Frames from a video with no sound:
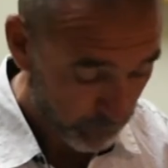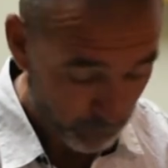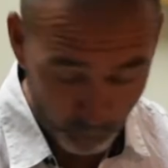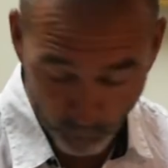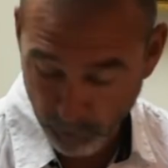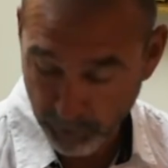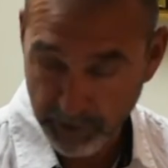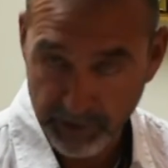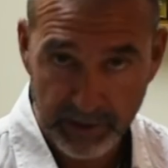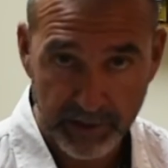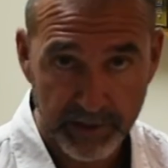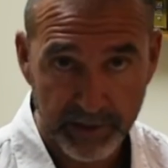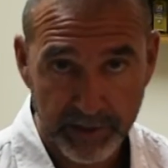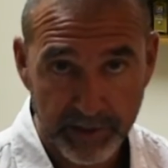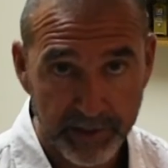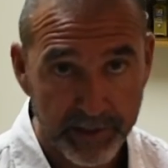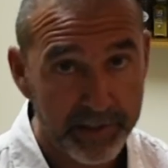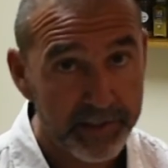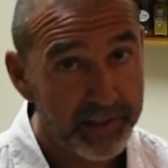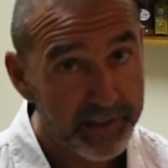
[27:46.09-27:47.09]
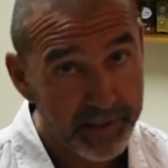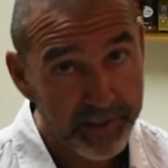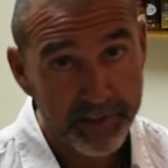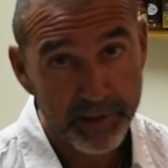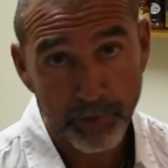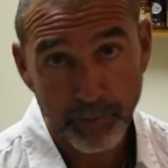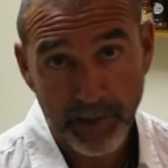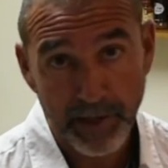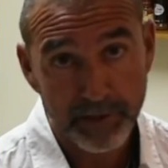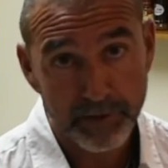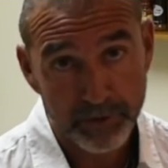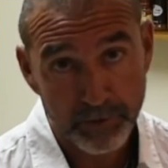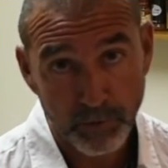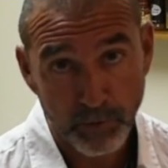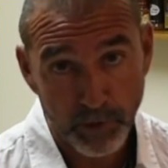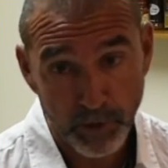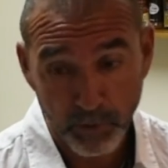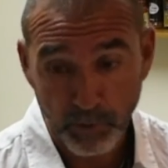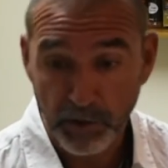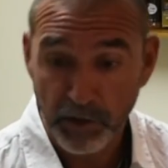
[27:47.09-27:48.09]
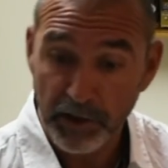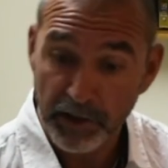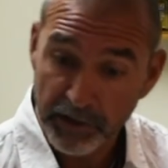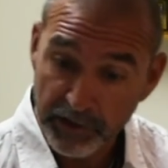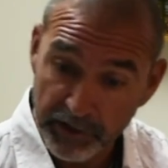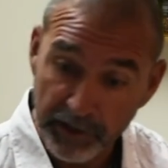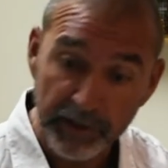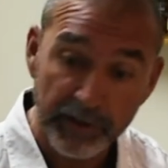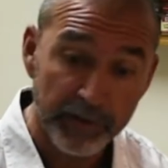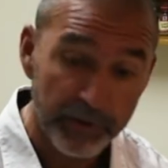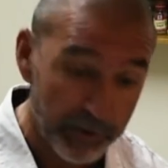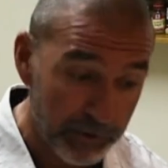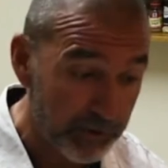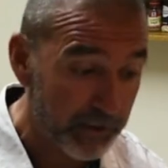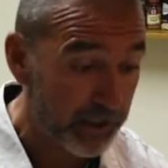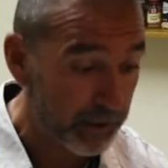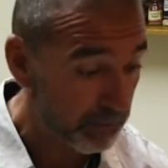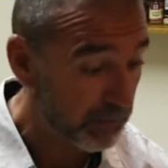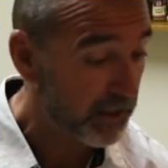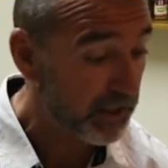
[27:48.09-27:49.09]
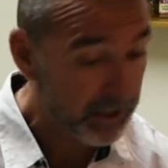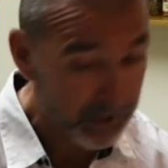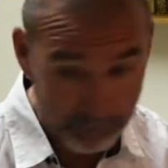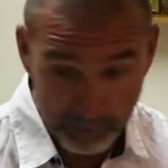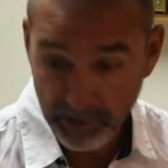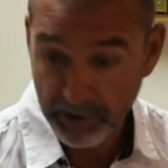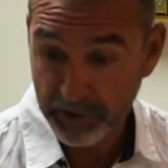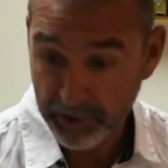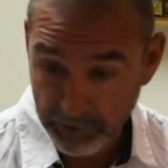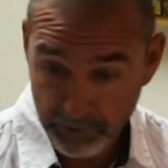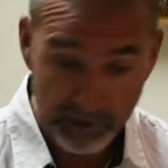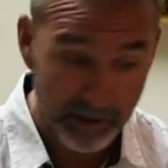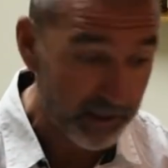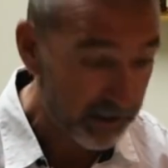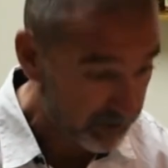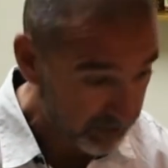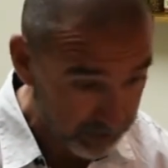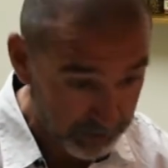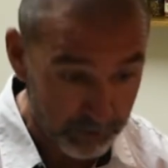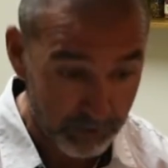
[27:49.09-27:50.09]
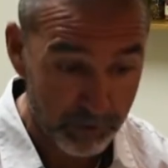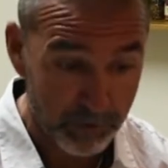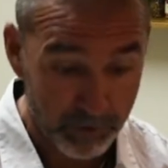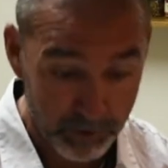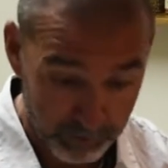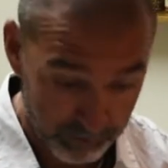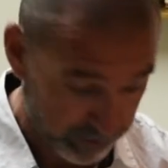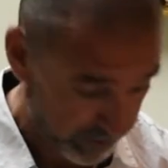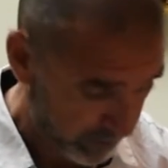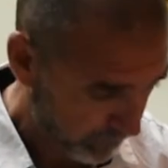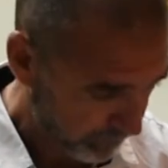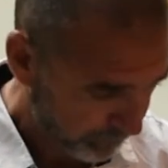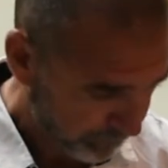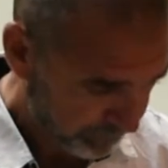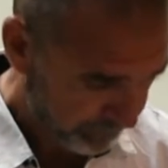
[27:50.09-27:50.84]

working it again, and then you're back to square one, and then you do like me, you put it in the trash and start all over again.